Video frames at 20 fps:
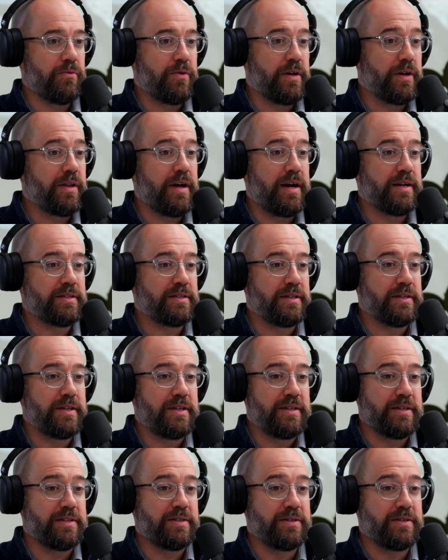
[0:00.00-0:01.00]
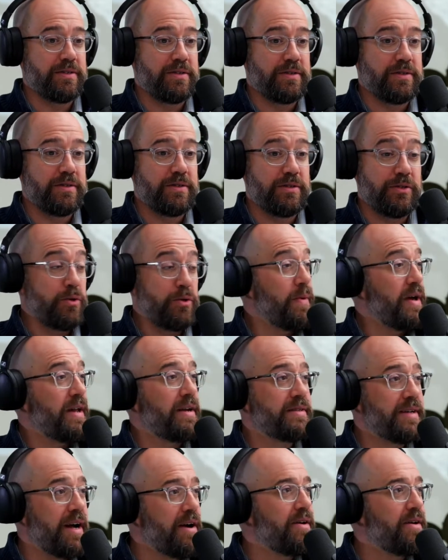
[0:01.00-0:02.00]
realizing that this is a
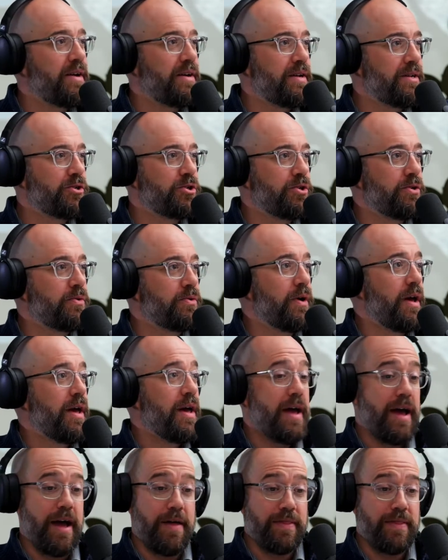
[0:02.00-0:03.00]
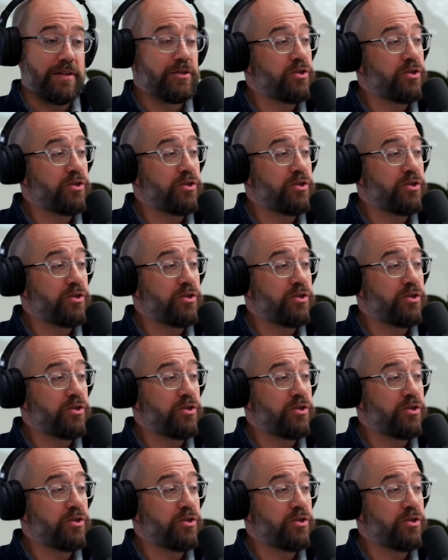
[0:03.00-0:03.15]
humanitarian issue and this